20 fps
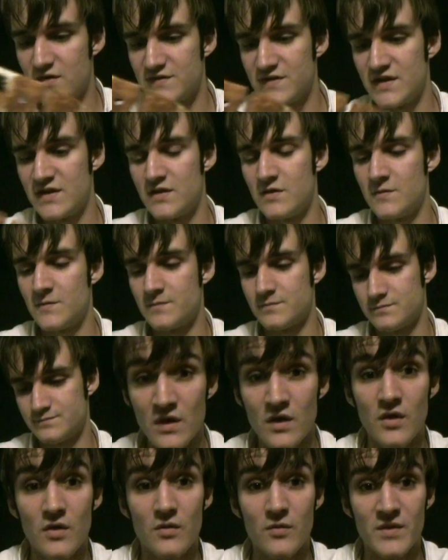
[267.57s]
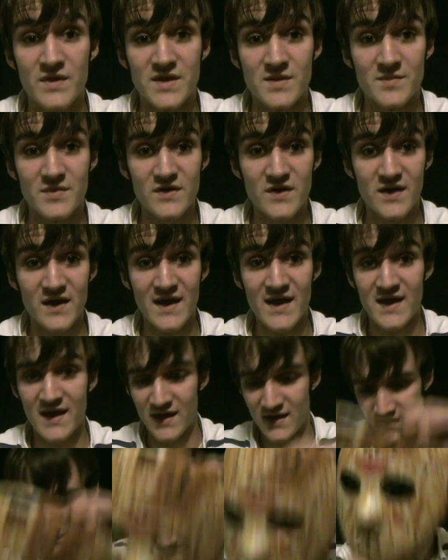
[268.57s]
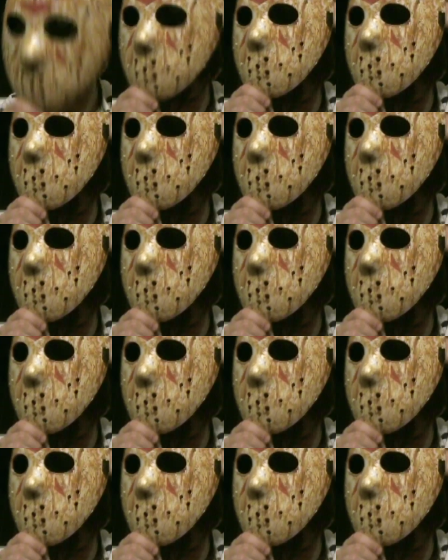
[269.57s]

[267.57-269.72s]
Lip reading: as I know. When you put it on,